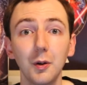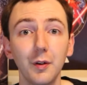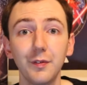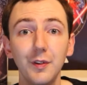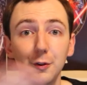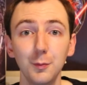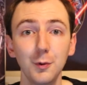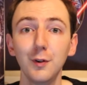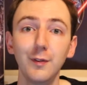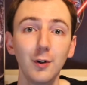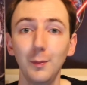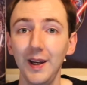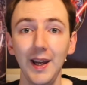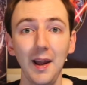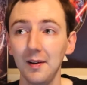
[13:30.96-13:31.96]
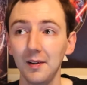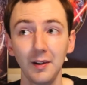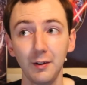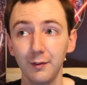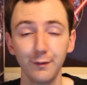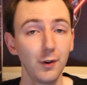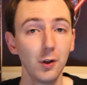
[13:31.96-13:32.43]
know if this movie will be getting
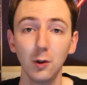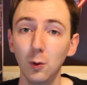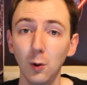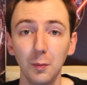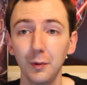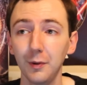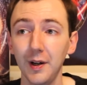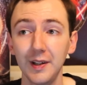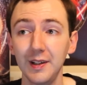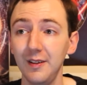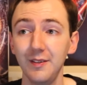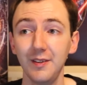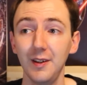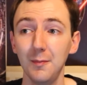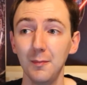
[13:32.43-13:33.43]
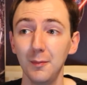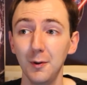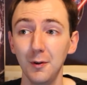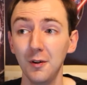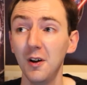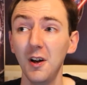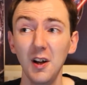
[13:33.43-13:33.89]
like a follow-up or anything,
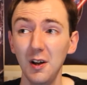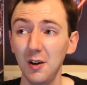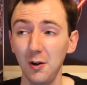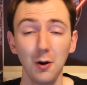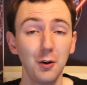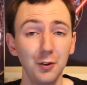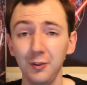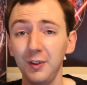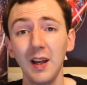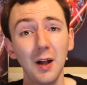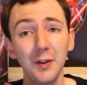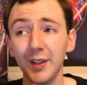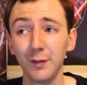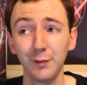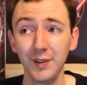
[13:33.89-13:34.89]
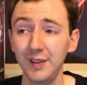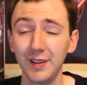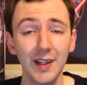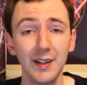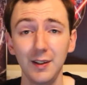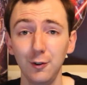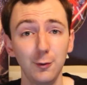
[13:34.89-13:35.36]
but honestly, I'll definitely
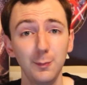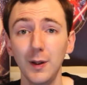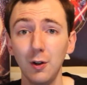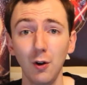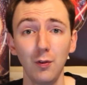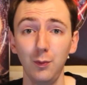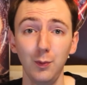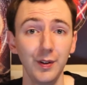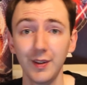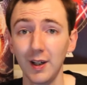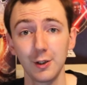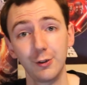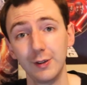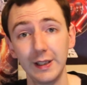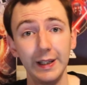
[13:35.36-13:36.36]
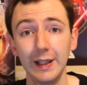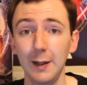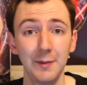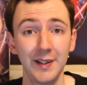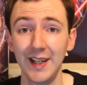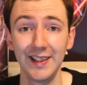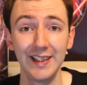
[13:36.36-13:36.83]
take a spin-off with Tangerine and
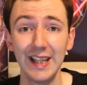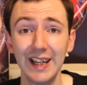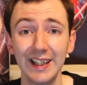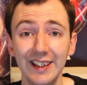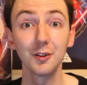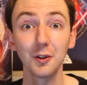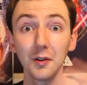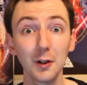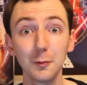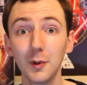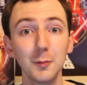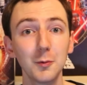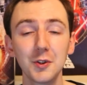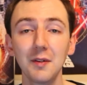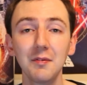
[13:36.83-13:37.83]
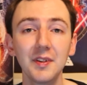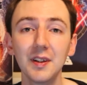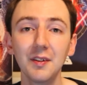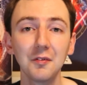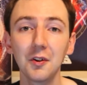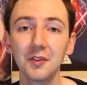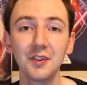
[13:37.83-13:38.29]
Lemon any day. So that's pretty much everything
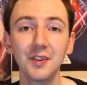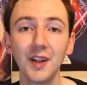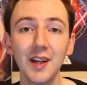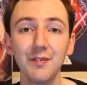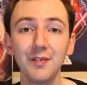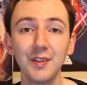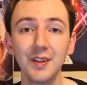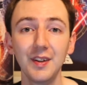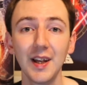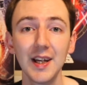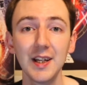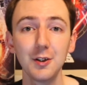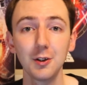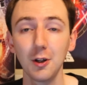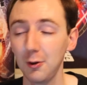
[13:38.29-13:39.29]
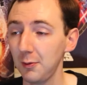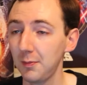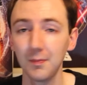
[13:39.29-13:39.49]
I've got to say for today, so